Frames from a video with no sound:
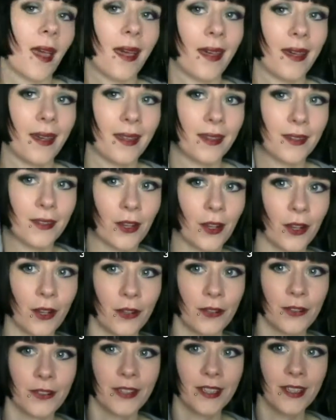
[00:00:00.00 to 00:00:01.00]
And
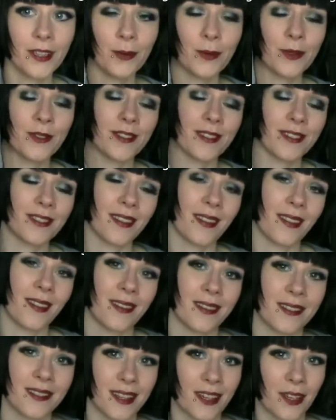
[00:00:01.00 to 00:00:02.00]
Hollow City, which is
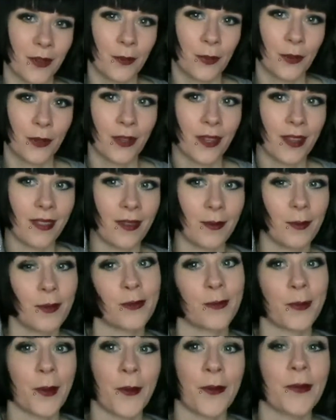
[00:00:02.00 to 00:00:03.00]
the 2nd book in the
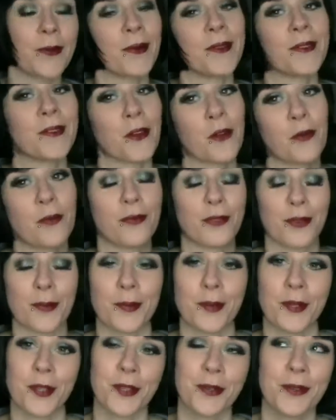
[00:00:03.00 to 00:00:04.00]
Miss Peregrine's Home for
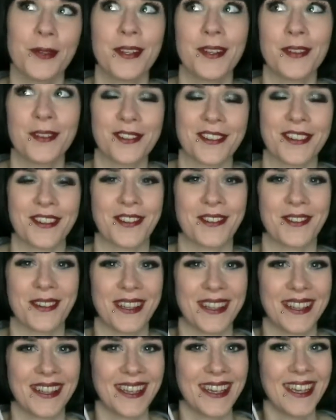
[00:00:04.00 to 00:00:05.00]
Peculiar
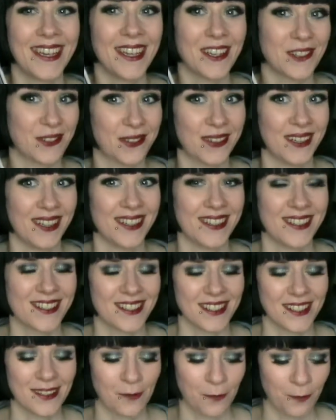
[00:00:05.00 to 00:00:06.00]
Children
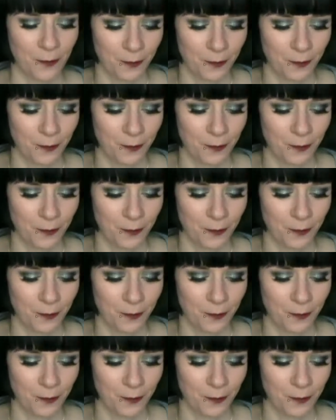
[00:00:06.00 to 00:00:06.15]
trilogy.